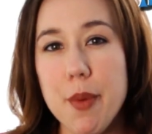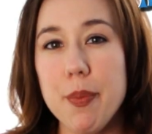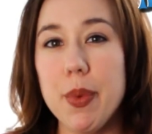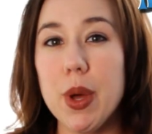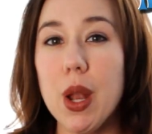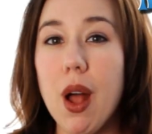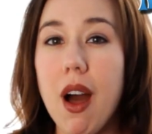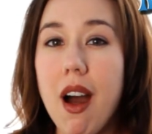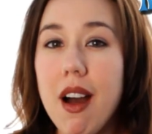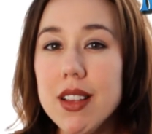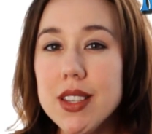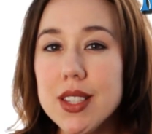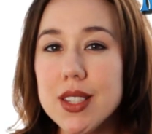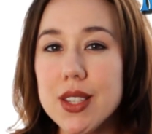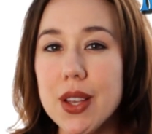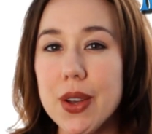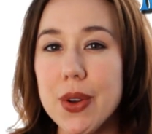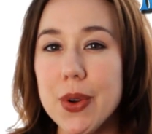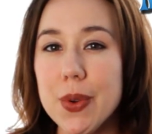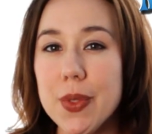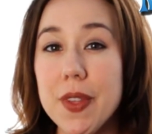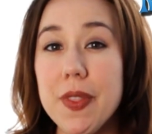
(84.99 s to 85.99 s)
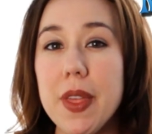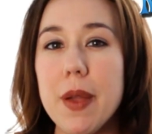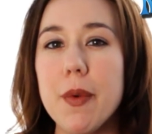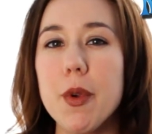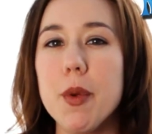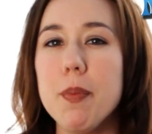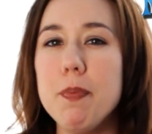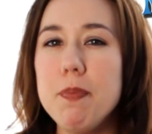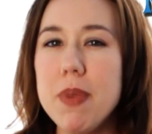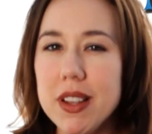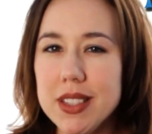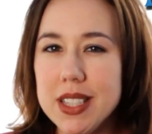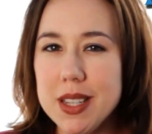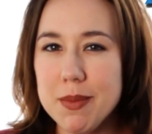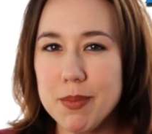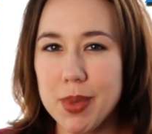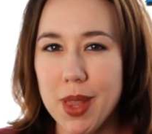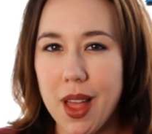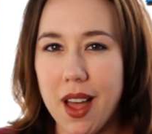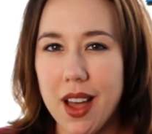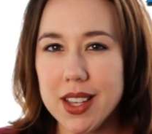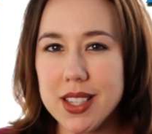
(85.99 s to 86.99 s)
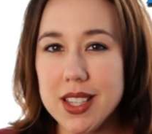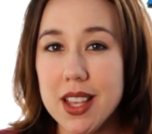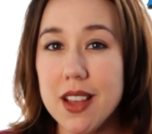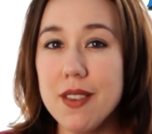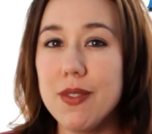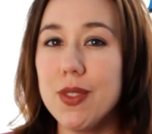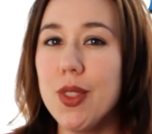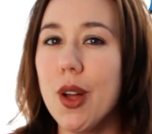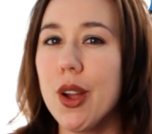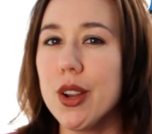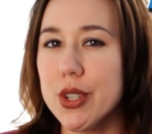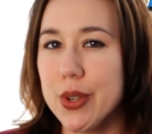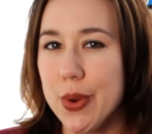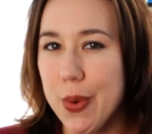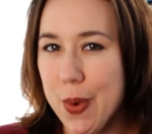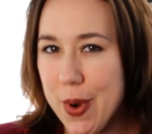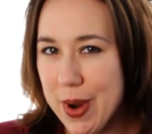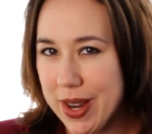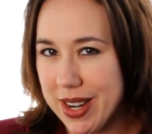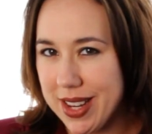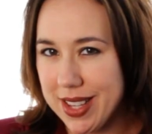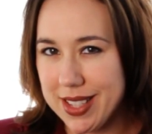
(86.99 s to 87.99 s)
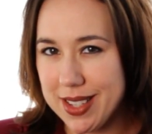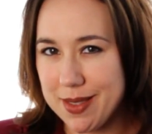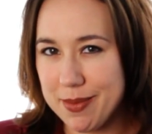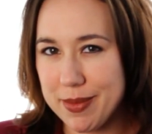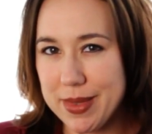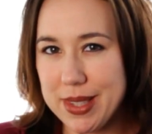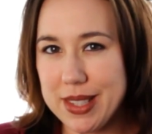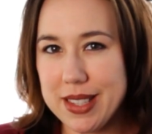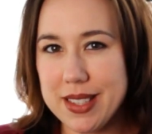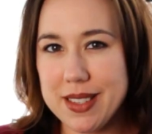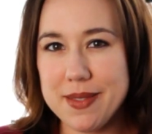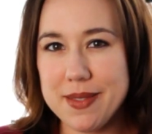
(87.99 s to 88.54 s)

but also that they were building blocks of larger organisms.